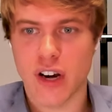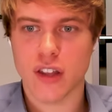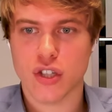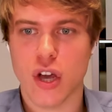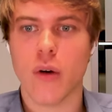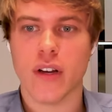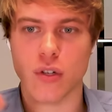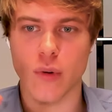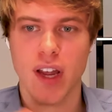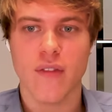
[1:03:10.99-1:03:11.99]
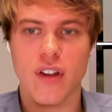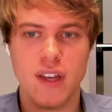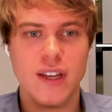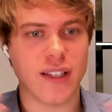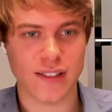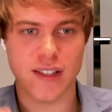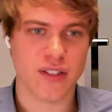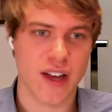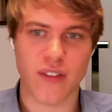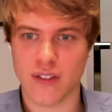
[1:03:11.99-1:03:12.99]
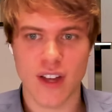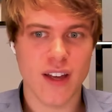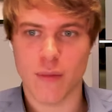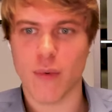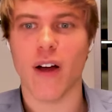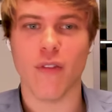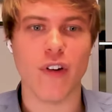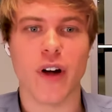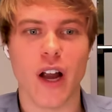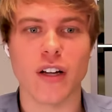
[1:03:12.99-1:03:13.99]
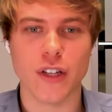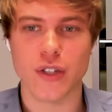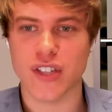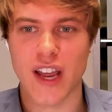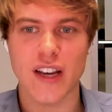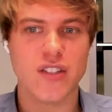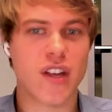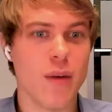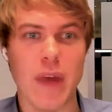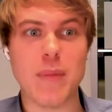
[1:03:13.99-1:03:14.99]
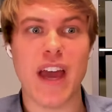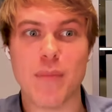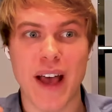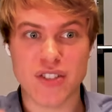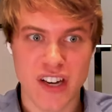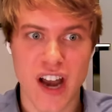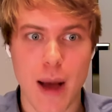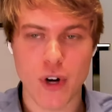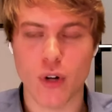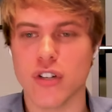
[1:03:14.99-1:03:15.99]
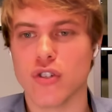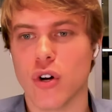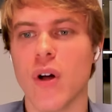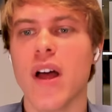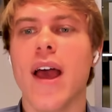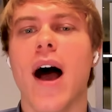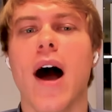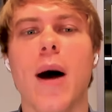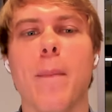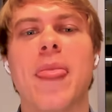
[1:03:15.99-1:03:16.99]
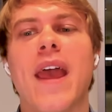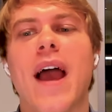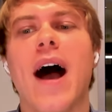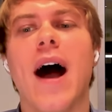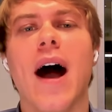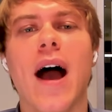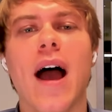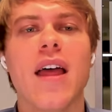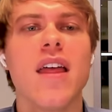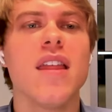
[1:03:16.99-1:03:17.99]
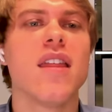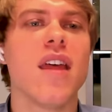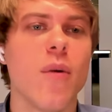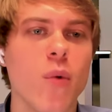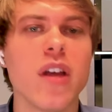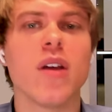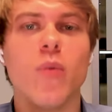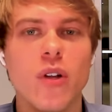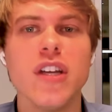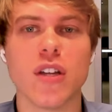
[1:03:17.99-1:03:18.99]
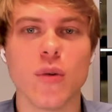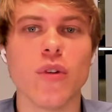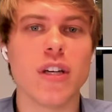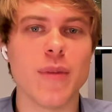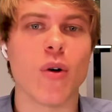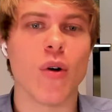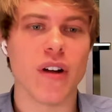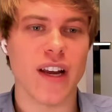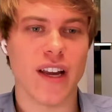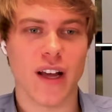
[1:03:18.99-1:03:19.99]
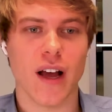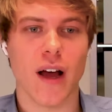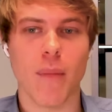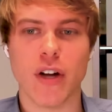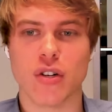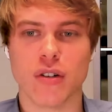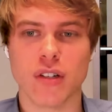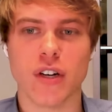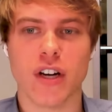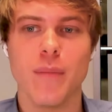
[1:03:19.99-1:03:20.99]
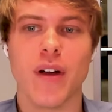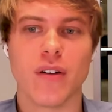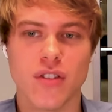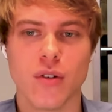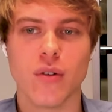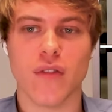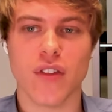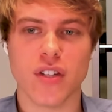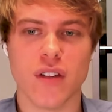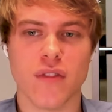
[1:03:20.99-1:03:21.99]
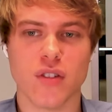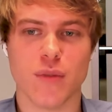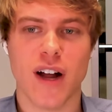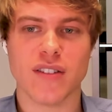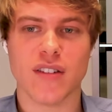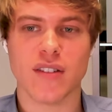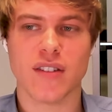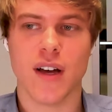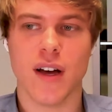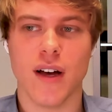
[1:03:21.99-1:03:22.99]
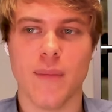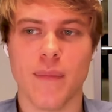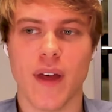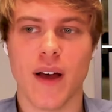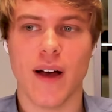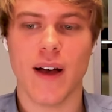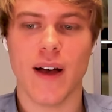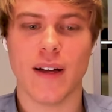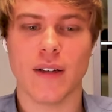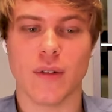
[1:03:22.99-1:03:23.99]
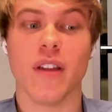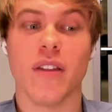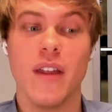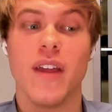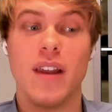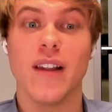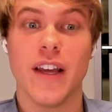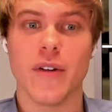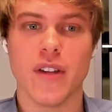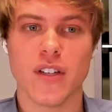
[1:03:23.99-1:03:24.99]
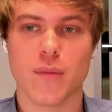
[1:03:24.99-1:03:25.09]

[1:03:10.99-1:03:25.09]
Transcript: running the show and doing everything and us having a very unclear status, maybe at best nominal control um, uh, we will need to, we'll need to be coordinating uh, much earlier compared to if this if this process um, uh, or th then later in this